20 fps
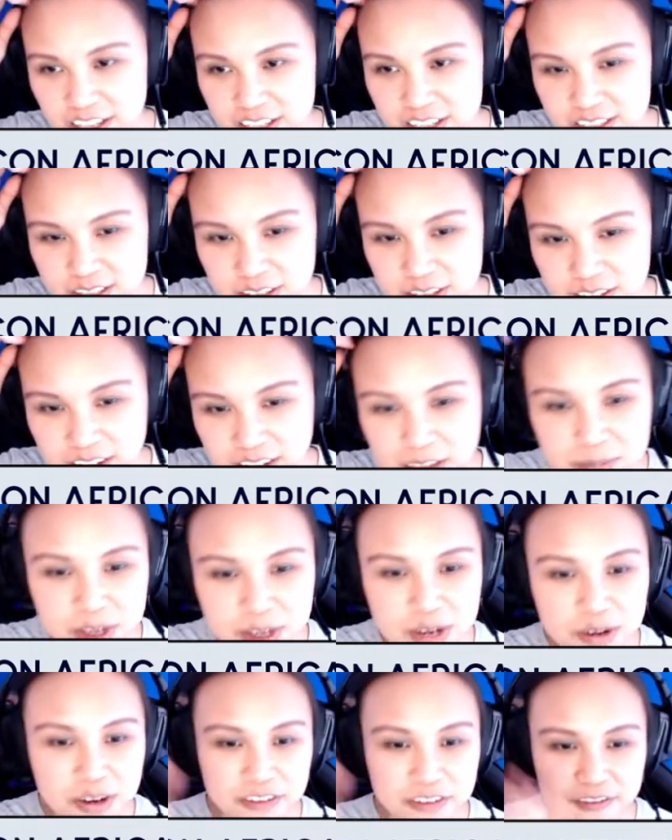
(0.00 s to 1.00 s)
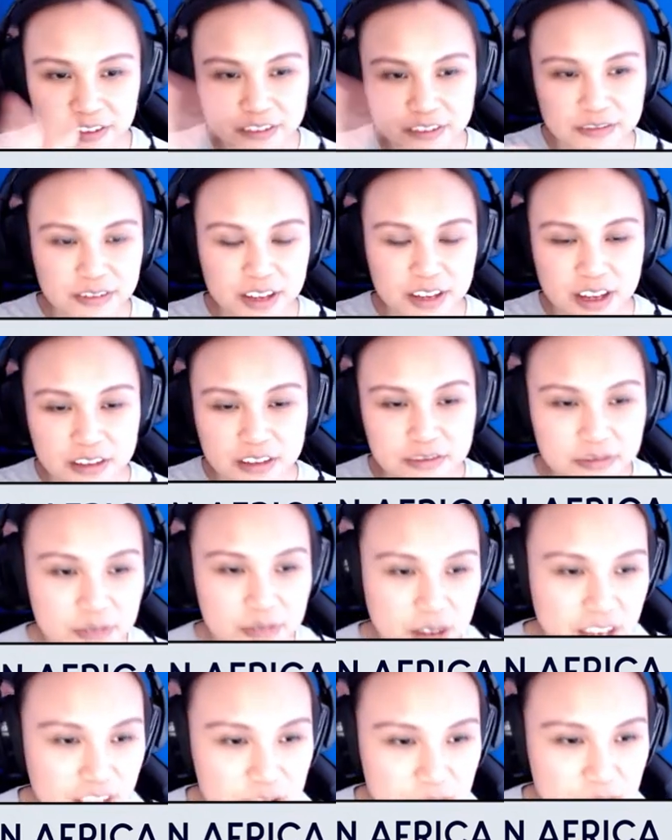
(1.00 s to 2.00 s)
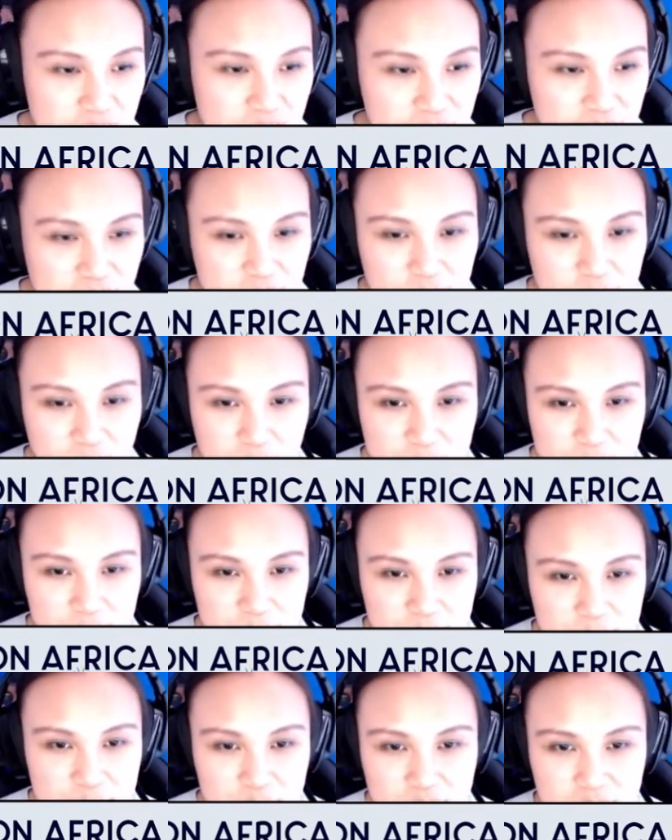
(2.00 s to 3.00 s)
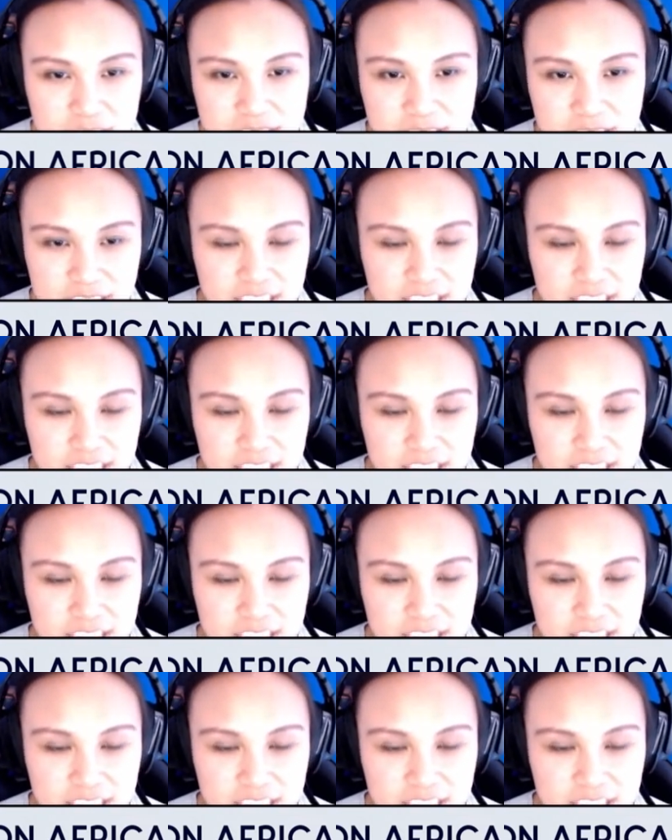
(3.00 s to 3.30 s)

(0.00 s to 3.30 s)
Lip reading: So let me know if I can do anything to help you to read.